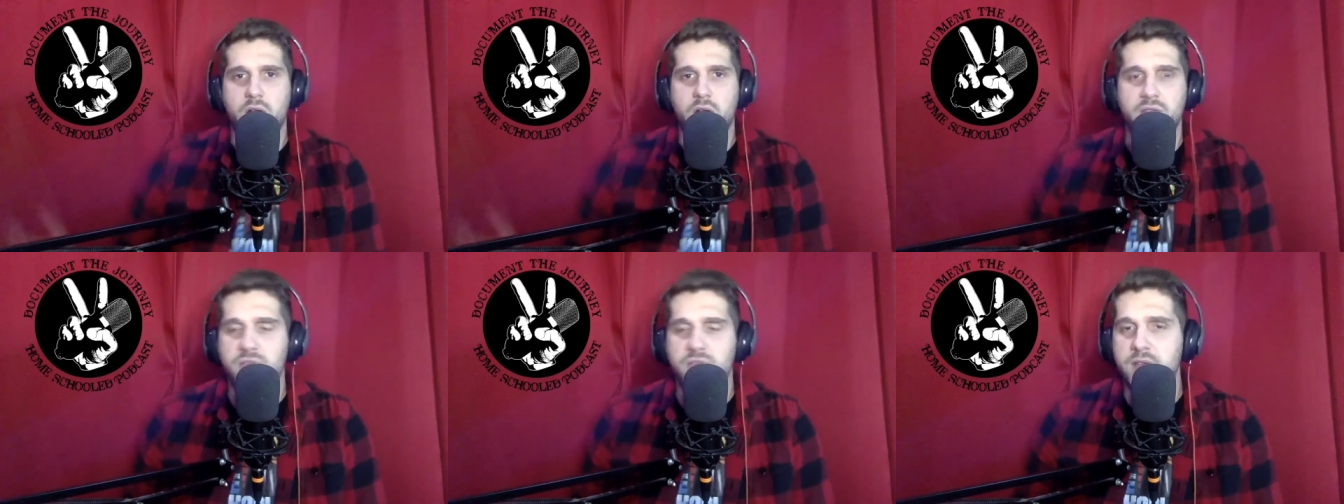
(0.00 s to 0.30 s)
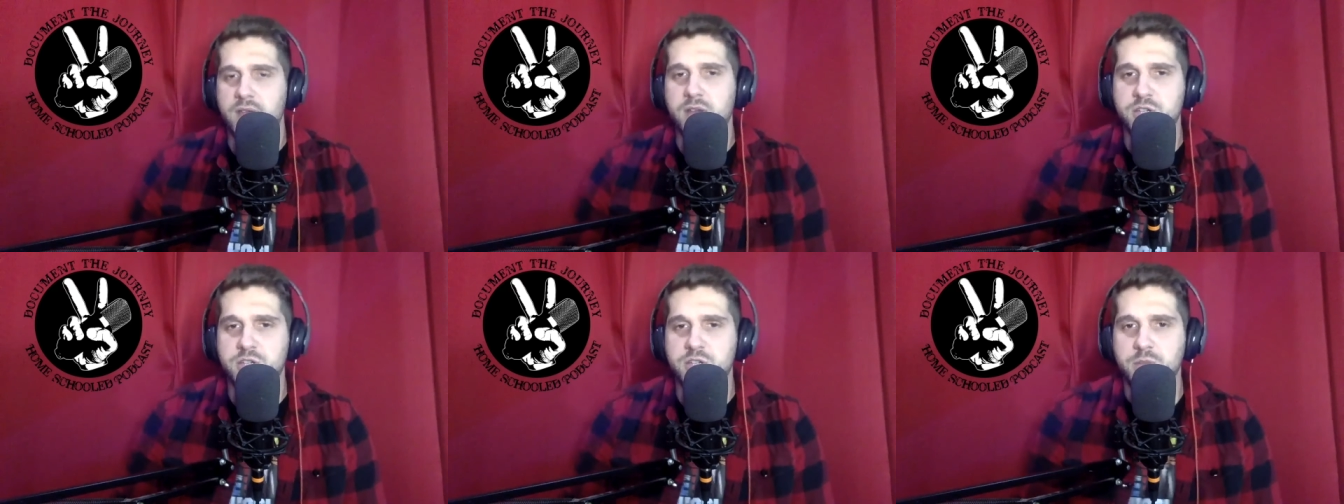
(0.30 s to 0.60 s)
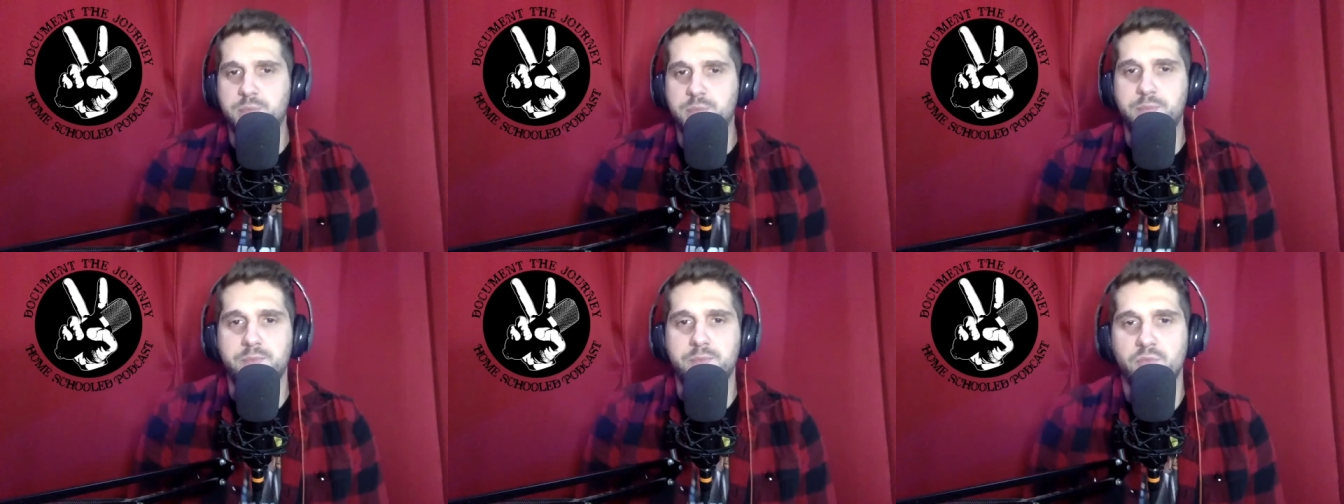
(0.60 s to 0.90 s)
I think
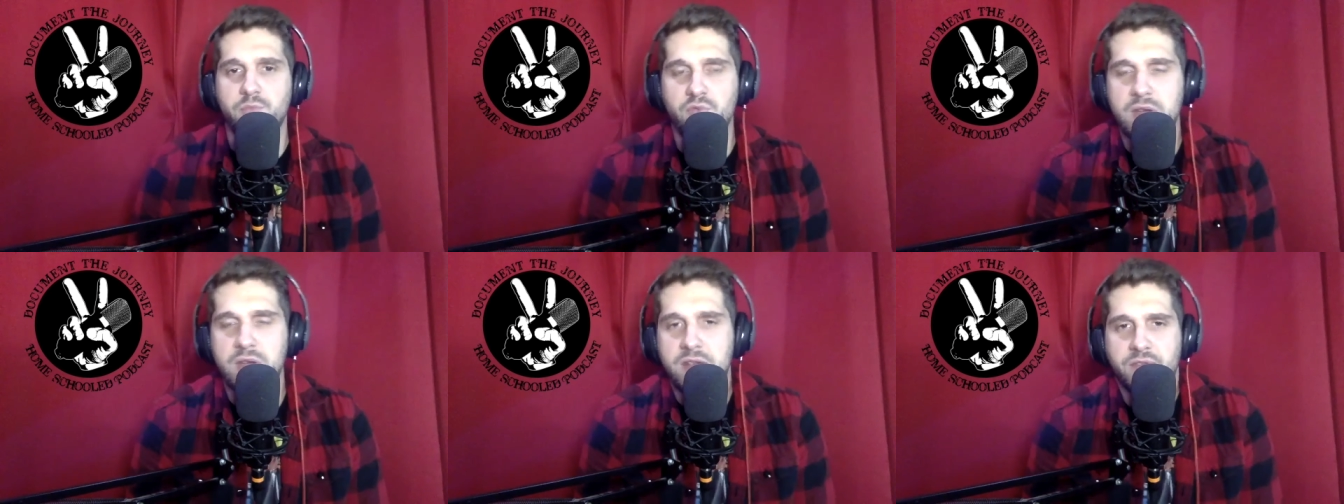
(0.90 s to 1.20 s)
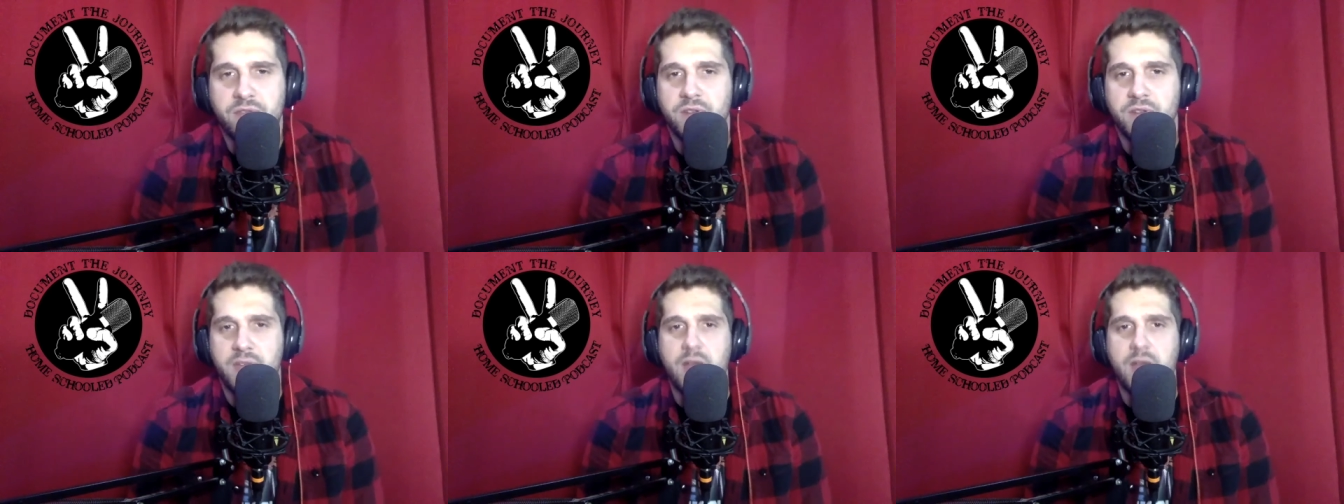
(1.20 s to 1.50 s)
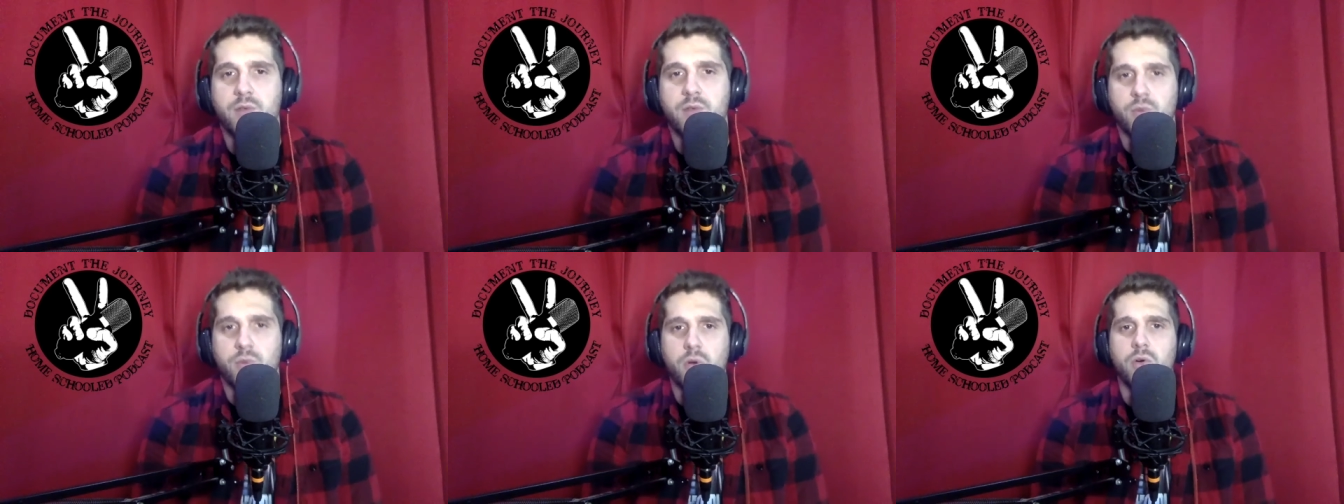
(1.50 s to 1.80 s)
should read for
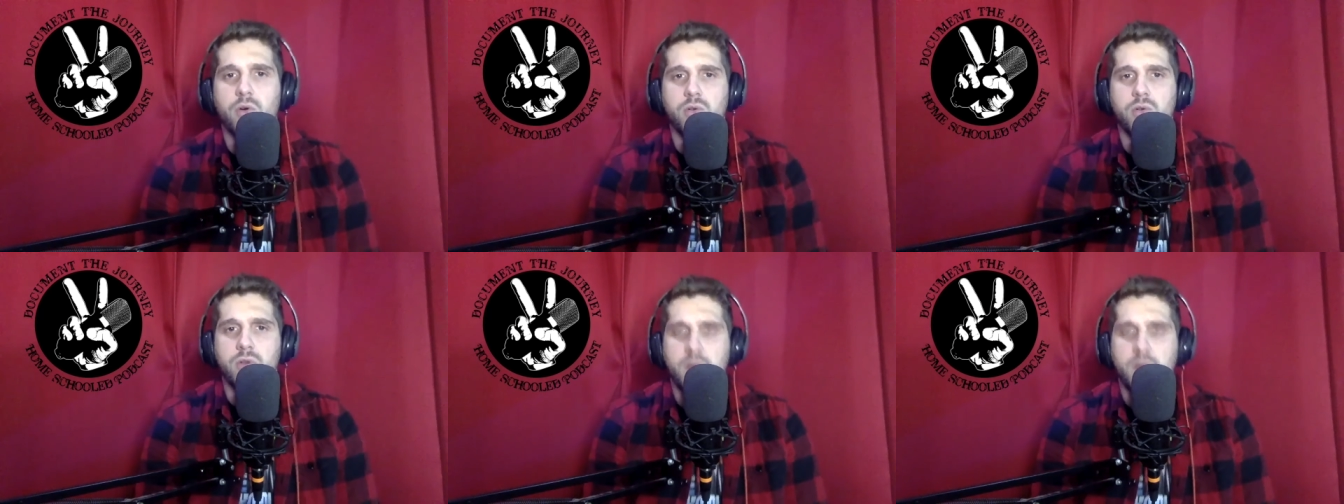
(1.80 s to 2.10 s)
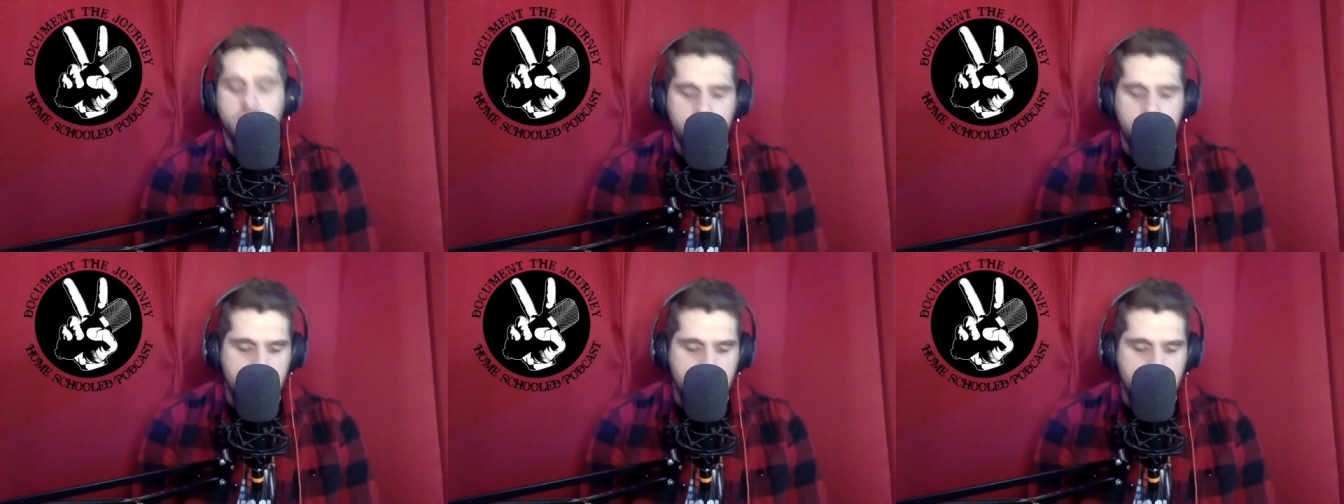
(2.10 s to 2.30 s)
that role,